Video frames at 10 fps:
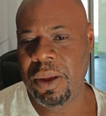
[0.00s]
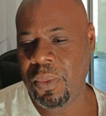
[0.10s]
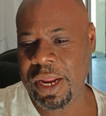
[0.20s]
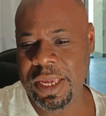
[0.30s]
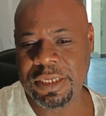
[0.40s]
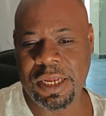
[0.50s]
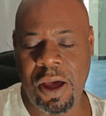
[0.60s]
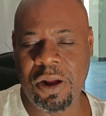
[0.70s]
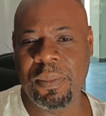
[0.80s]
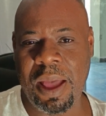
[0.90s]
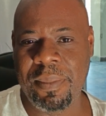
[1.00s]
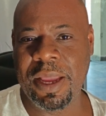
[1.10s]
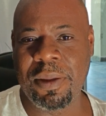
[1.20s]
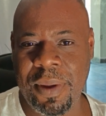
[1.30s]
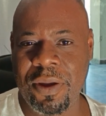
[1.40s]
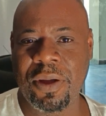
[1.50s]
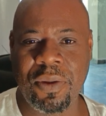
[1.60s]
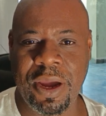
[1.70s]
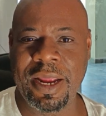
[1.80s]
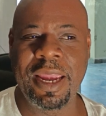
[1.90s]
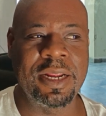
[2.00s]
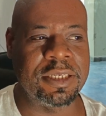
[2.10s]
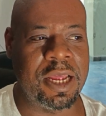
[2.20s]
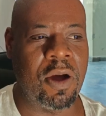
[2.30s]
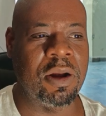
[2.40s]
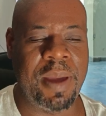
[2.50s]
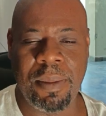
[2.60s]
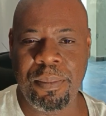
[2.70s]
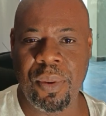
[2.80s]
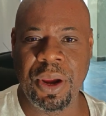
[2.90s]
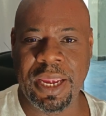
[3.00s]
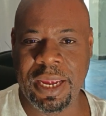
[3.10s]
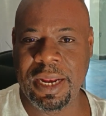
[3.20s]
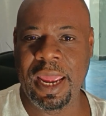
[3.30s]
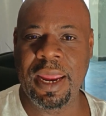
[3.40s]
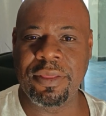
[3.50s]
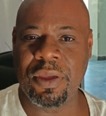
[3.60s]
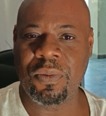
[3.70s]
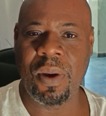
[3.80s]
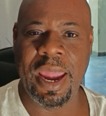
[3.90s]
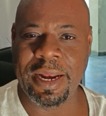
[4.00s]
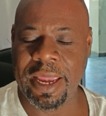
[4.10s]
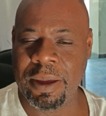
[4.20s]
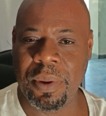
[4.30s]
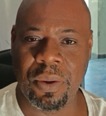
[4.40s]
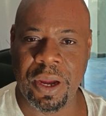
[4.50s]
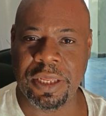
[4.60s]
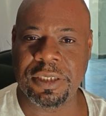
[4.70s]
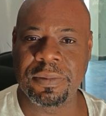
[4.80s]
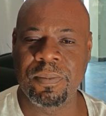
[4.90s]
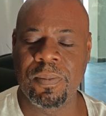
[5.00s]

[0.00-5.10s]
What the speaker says: When he's talking about "Make America Great Again," it's talking about bringing in the right immigrants.